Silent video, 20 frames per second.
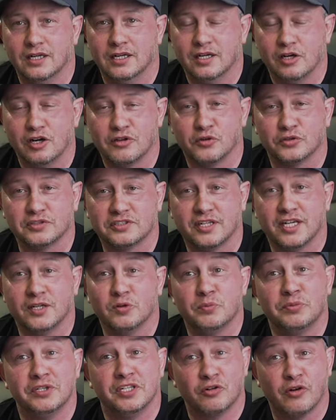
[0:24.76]
Uh, I thought today
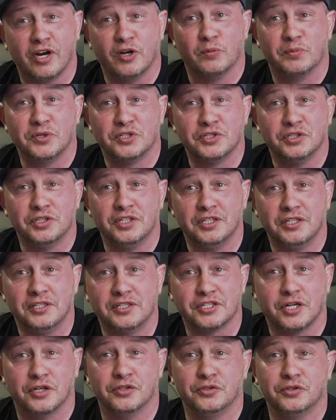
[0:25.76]
would be a great opportunity to
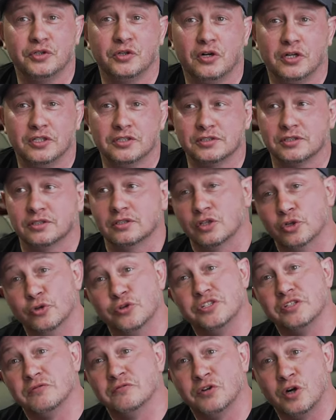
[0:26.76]
show you guys
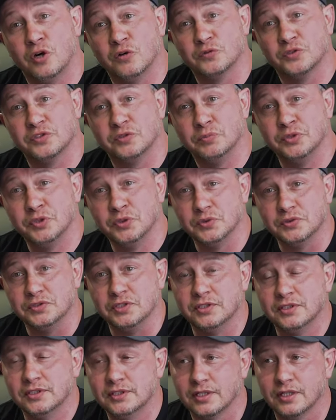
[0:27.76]
who's involved with the build.
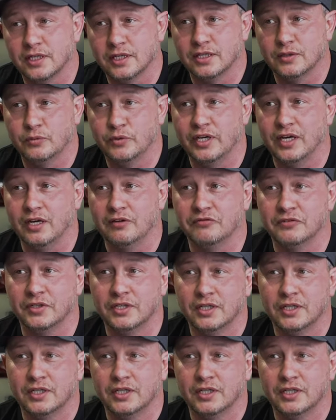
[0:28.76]
Uh, we have